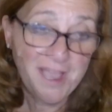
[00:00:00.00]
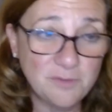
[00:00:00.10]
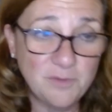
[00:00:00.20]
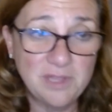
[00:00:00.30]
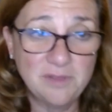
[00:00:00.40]

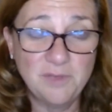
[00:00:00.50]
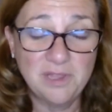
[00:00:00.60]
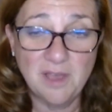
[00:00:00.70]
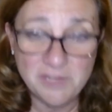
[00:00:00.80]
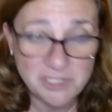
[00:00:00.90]
We
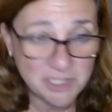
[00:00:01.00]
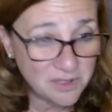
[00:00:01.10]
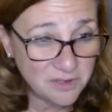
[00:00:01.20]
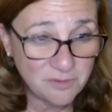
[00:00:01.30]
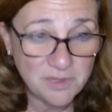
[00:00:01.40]
love each
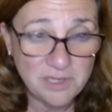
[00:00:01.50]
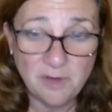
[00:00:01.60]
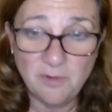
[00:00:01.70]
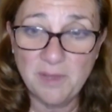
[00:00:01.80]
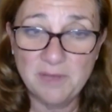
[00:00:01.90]
other. We
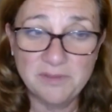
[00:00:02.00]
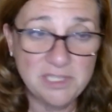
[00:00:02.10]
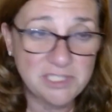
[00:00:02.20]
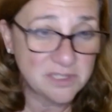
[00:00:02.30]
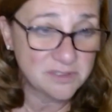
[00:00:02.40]
know about
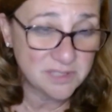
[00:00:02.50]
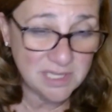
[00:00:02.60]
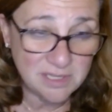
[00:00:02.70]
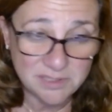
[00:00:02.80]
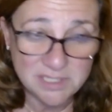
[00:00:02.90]
each other's
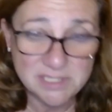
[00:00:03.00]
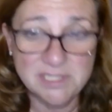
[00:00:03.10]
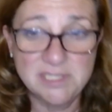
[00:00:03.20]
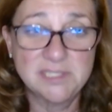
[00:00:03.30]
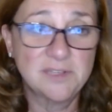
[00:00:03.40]

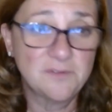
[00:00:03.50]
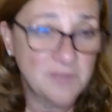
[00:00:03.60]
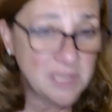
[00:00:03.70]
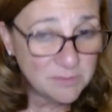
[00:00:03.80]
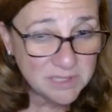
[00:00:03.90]
illnesses, their
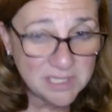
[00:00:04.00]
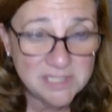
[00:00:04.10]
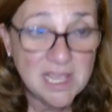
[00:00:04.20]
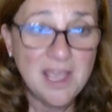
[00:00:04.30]
families.